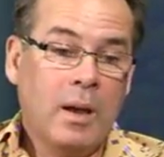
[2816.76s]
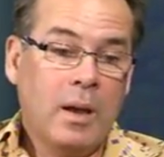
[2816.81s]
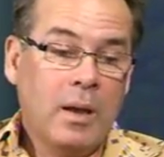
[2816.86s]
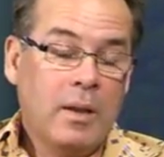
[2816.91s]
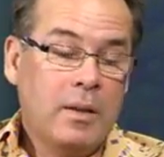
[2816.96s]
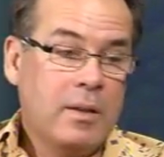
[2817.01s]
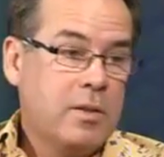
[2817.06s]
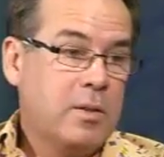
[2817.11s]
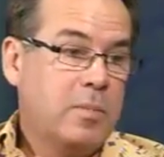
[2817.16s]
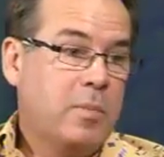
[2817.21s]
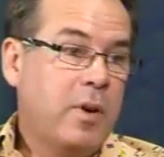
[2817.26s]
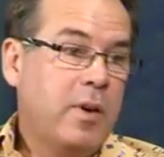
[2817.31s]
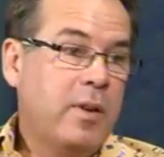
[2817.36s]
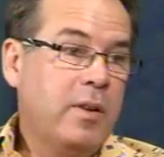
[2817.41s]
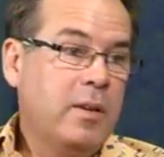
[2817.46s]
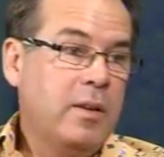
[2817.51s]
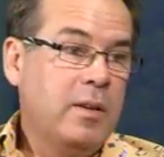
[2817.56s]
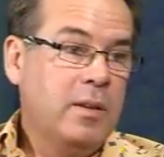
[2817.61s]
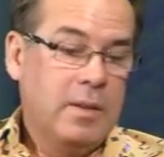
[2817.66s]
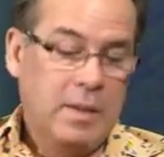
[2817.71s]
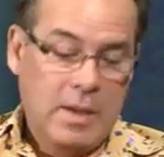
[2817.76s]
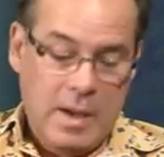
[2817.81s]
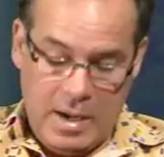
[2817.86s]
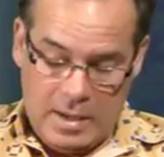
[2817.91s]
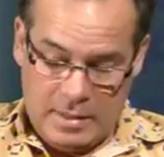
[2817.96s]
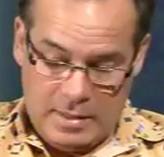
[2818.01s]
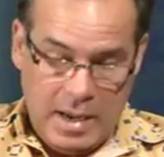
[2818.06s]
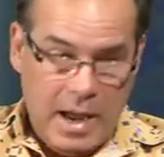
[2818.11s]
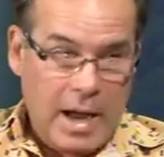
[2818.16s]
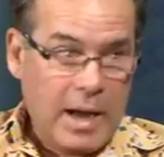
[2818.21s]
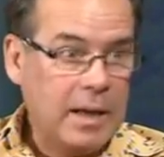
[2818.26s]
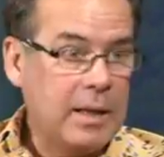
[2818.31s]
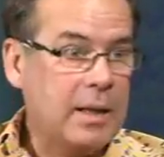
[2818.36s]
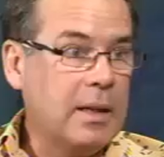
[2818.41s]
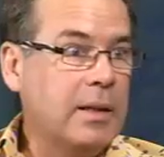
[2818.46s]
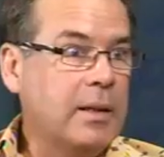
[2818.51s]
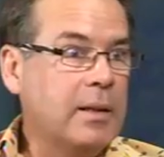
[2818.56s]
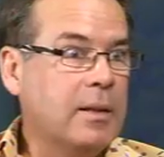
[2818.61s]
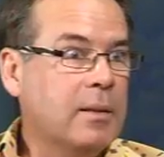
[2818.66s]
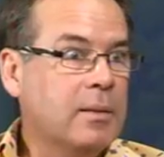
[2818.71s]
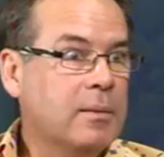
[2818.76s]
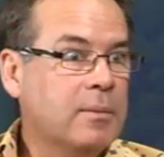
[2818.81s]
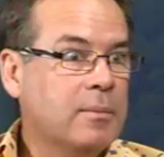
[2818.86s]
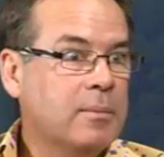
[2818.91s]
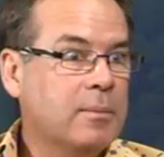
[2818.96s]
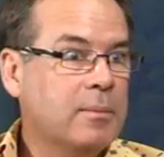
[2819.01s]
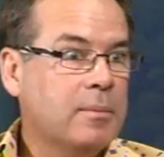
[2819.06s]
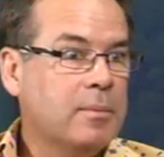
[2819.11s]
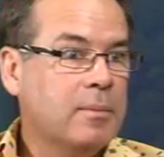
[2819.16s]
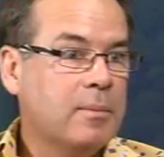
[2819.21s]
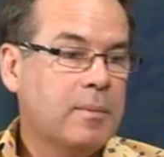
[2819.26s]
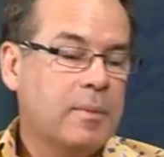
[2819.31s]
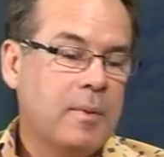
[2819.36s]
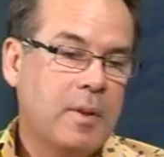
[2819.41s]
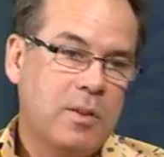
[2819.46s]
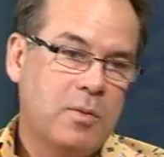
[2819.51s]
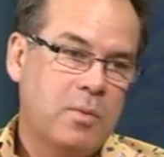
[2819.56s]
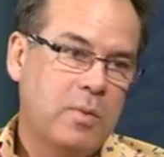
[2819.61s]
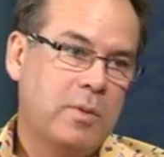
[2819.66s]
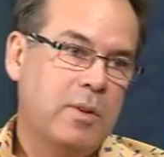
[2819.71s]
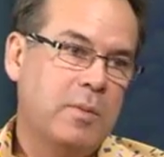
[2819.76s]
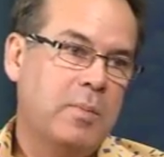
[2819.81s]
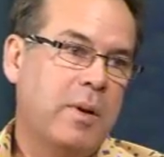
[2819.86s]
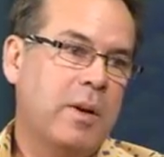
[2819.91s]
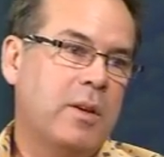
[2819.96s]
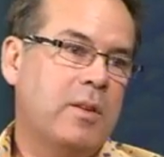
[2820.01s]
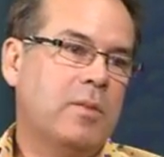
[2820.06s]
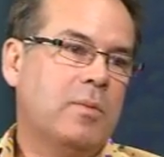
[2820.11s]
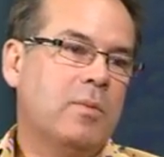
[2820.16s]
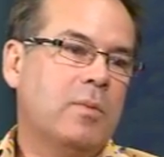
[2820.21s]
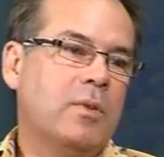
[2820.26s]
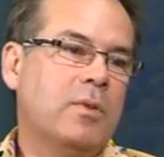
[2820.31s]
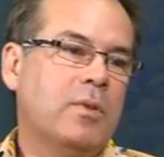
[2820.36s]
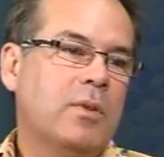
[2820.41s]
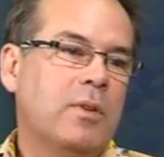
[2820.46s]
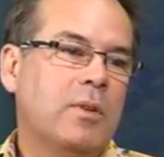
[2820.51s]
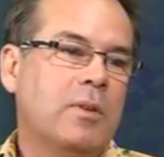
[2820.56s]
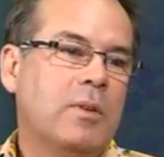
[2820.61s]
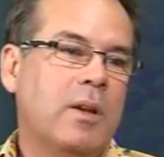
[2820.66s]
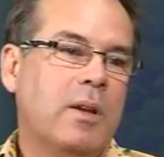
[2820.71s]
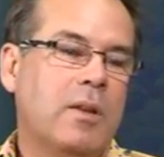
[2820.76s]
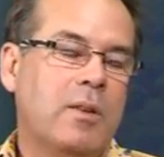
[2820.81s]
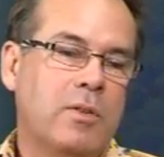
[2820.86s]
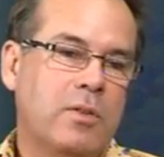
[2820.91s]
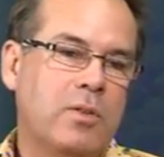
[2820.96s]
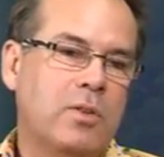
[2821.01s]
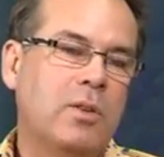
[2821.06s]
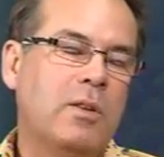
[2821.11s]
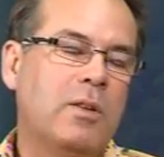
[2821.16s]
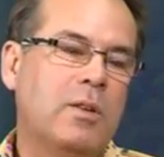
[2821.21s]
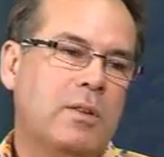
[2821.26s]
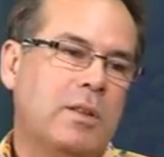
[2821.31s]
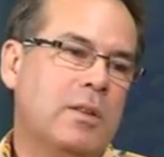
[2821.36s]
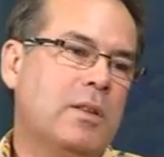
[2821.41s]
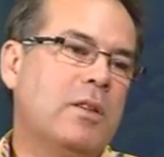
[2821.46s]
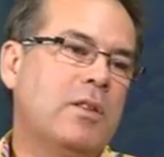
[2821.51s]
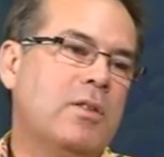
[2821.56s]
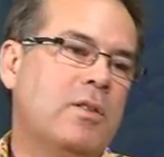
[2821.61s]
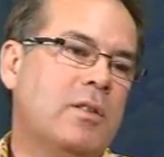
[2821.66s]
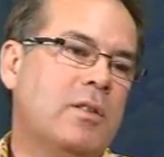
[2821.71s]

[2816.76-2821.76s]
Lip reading: Does it bother you? Yeah, it's ugly. That's what your patient will do. And there are 2 conditions.